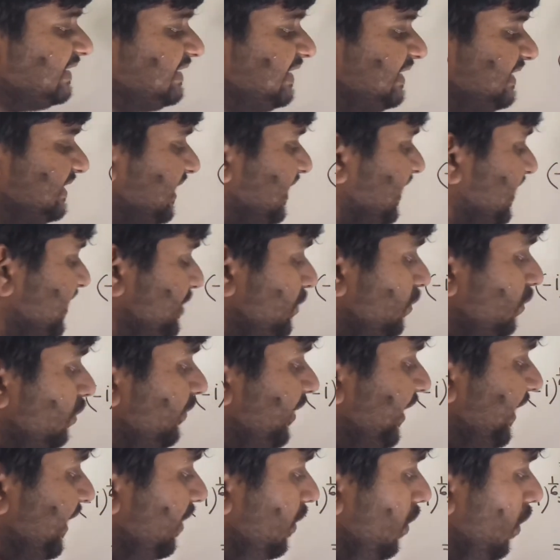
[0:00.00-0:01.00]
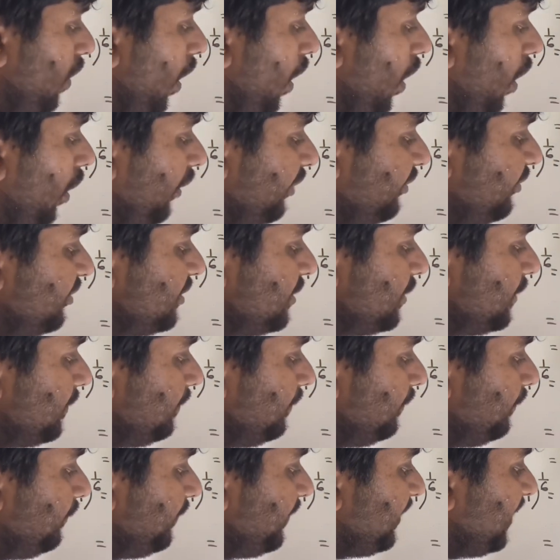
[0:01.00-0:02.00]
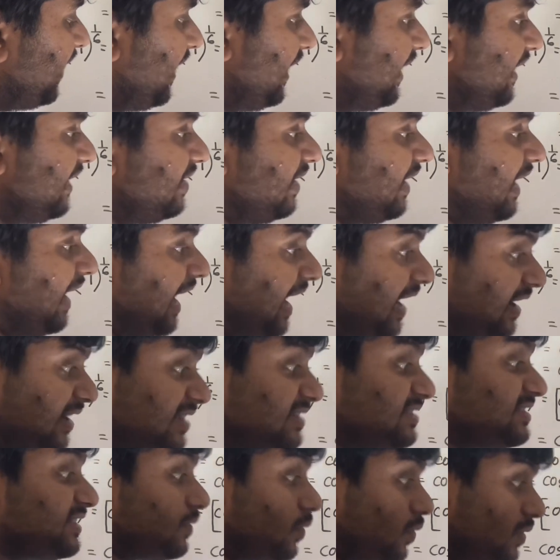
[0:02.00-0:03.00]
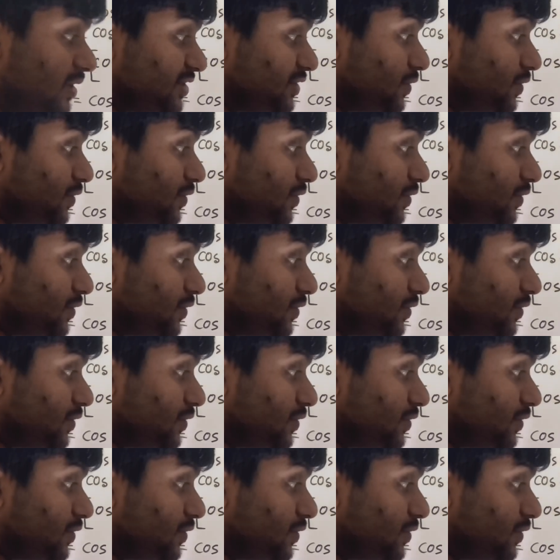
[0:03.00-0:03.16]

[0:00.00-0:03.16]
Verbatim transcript: see easily it will be cos n is equal